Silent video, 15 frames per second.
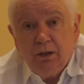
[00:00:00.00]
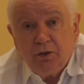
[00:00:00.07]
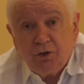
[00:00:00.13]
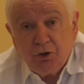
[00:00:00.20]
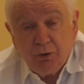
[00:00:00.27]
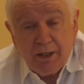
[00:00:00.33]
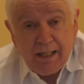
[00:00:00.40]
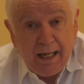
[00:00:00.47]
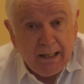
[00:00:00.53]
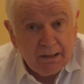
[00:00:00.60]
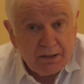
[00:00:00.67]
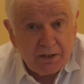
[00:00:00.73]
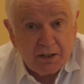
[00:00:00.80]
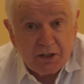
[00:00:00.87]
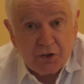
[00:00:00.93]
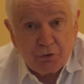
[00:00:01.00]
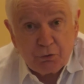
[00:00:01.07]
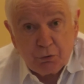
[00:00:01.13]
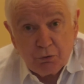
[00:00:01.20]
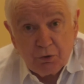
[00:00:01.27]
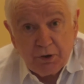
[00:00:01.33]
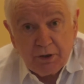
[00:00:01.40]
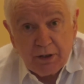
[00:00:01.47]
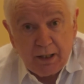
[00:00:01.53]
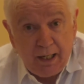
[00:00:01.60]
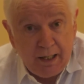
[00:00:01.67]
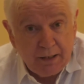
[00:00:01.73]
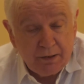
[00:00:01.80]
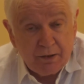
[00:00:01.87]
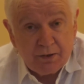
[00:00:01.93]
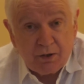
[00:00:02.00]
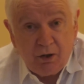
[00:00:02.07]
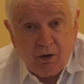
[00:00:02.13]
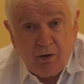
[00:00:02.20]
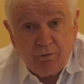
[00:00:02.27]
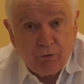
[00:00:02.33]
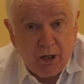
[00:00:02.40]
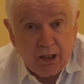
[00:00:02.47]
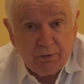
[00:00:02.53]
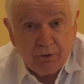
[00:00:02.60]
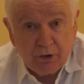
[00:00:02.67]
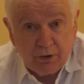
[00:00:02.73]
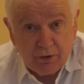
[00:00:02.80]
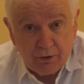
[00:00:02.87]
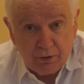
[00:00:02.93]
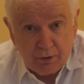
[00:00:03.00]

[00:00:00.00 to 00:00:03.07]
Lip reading: to analysis through the lens of relevant